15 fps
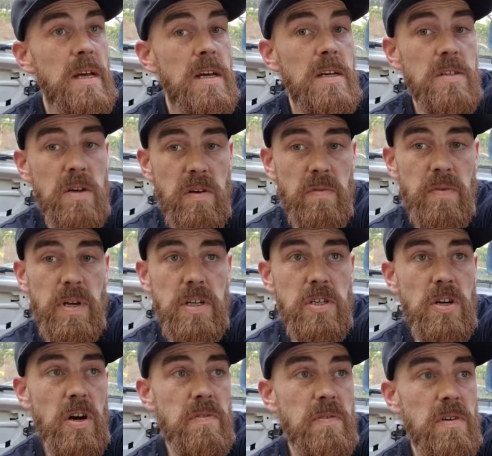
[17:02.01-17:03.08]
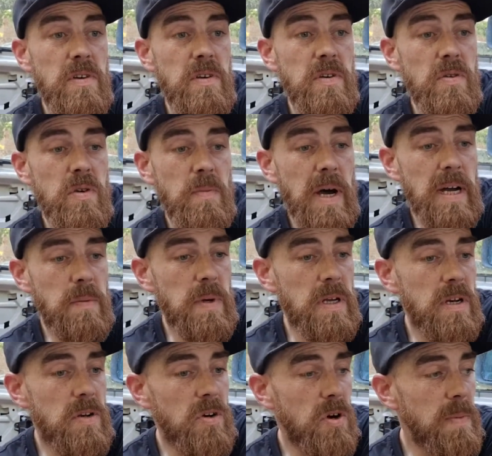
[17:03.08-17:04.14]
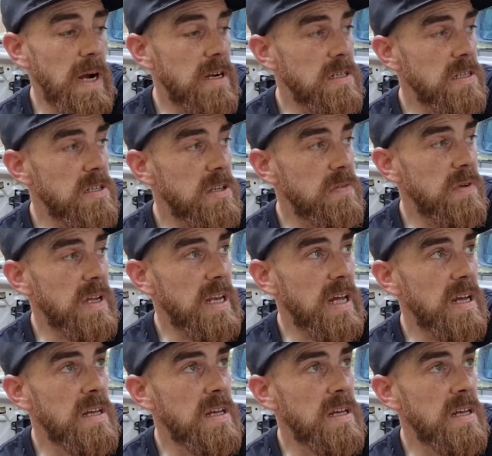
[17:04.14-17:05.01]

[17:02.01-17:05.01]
so I can finish off and do the back bit and the door bars and stuff like that.